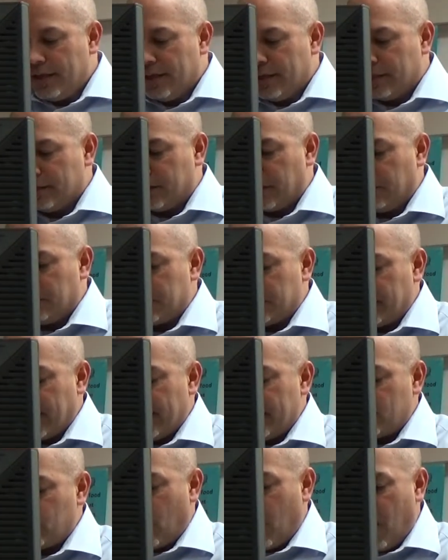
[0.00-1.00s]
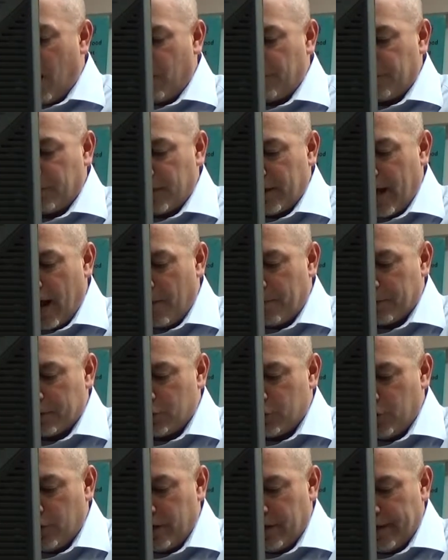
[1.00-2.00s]
Some states offer the
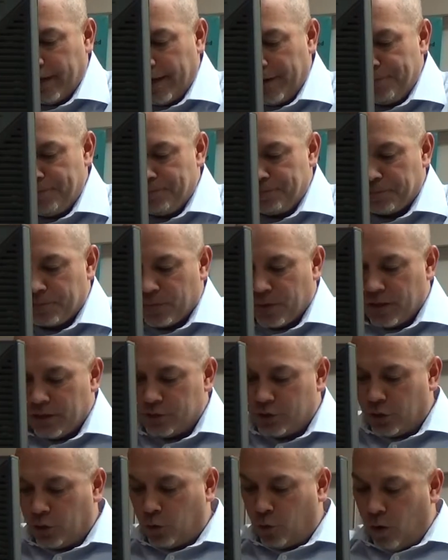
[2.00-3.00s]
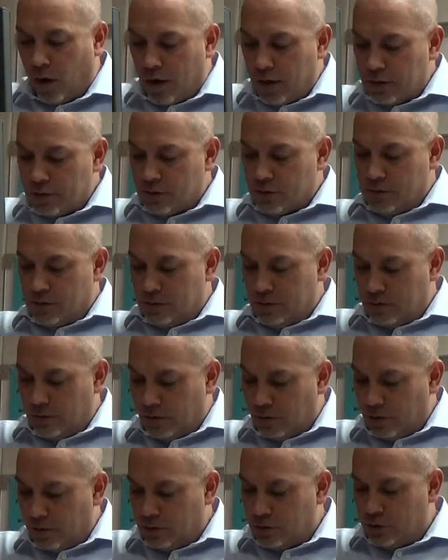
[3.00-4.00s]
opportunity to cross
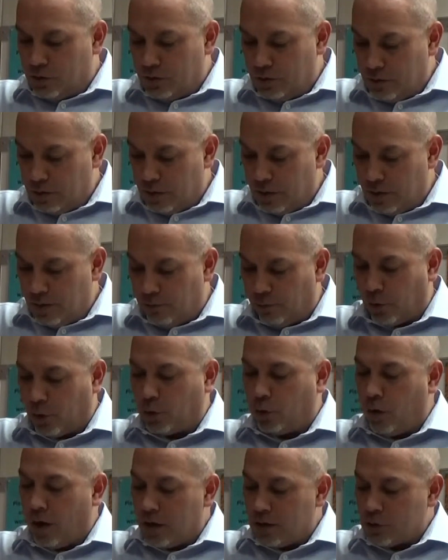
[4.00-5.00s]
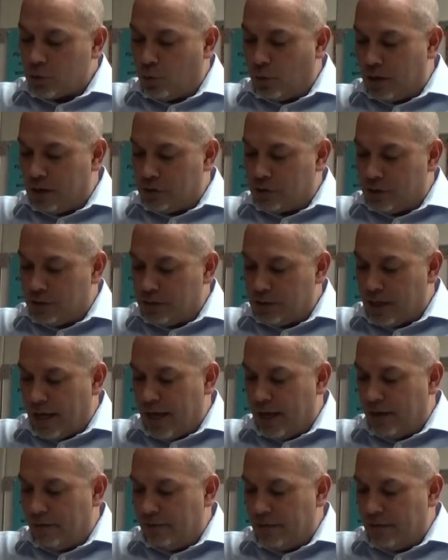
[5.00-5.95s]
questions and, if